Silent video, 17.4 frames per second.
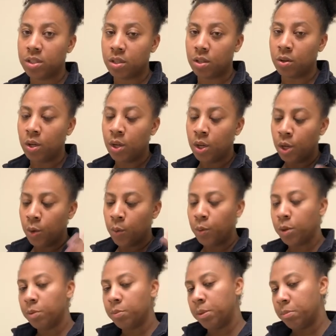So
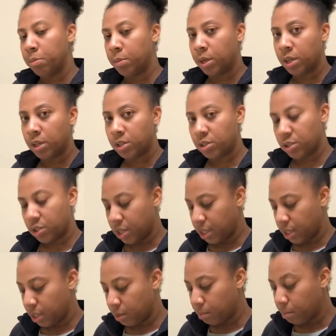we'll be
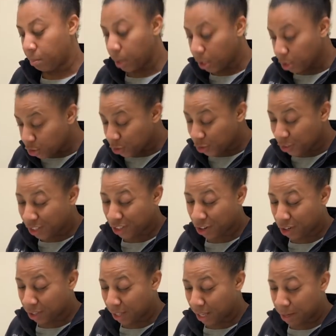monitoring
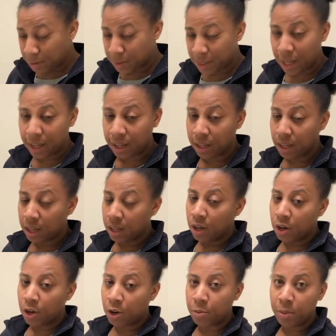her labs, like
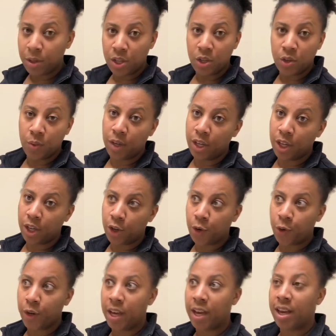her BUN,
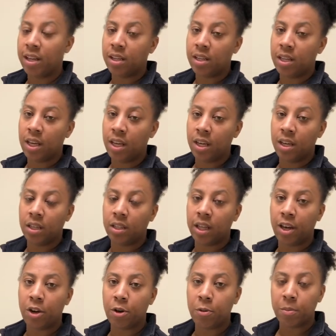creatinine, and
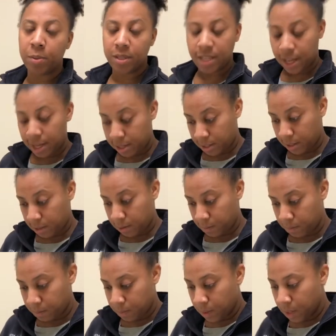like her potassium.
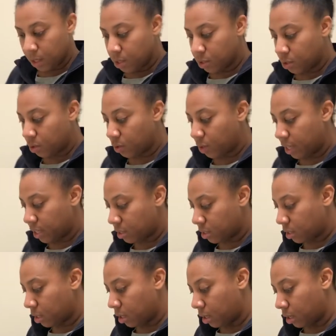So that's
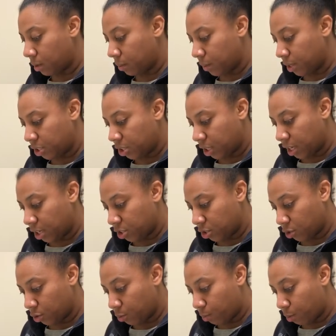the
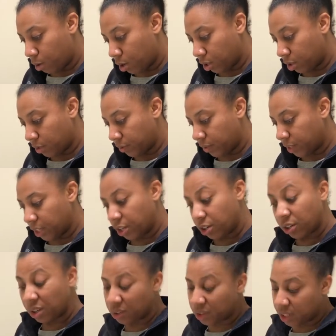educational part of it. Let her
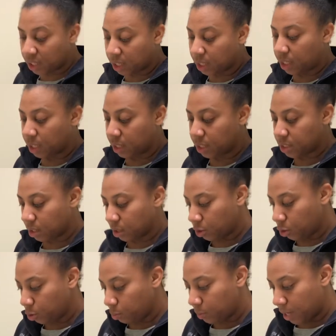know that it is a
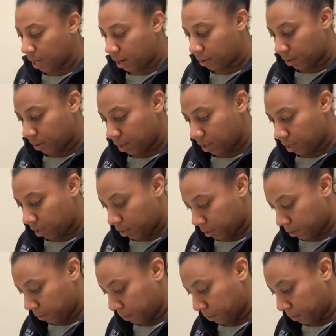loop diuretic.